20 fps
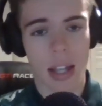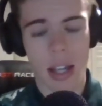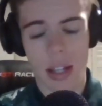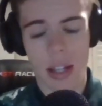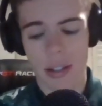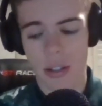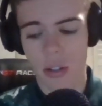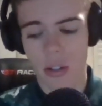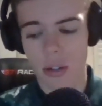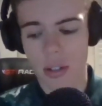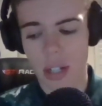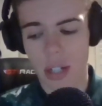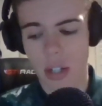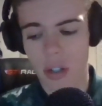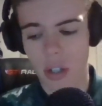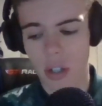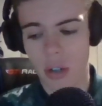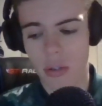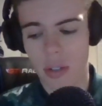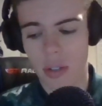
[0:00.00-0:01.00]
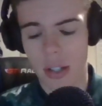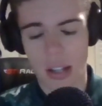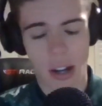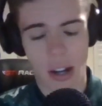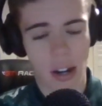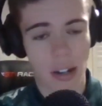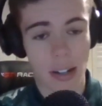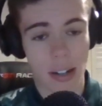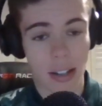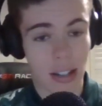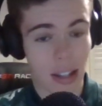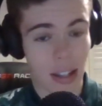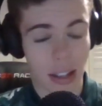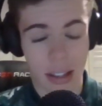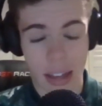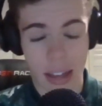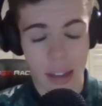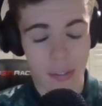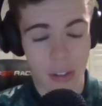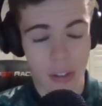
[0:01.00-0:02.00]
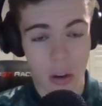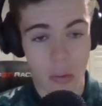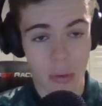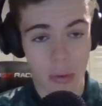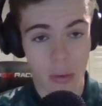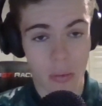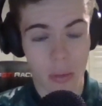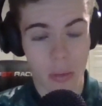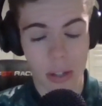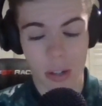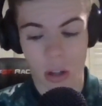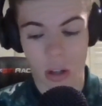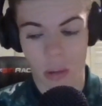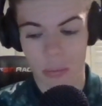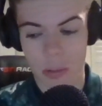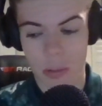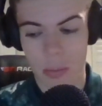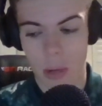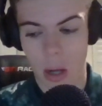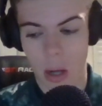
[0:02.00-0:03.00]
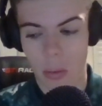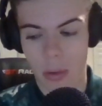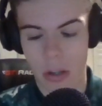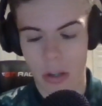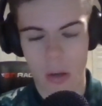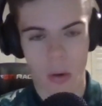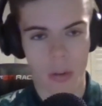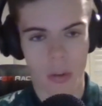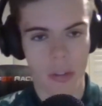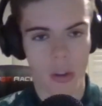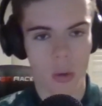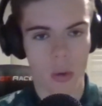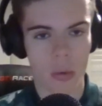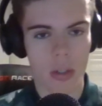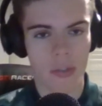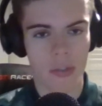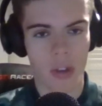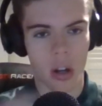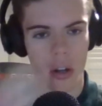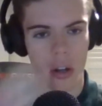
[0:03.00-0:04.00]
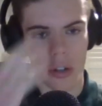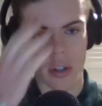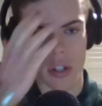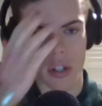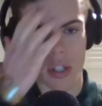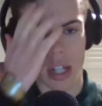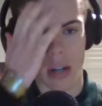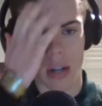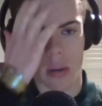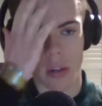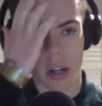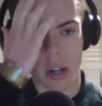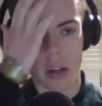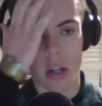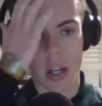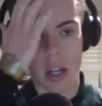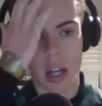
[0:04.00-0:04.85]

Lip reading: So do stay tuned to the end and get involved in the comments below with your thoughts. If you are new to the channel, though,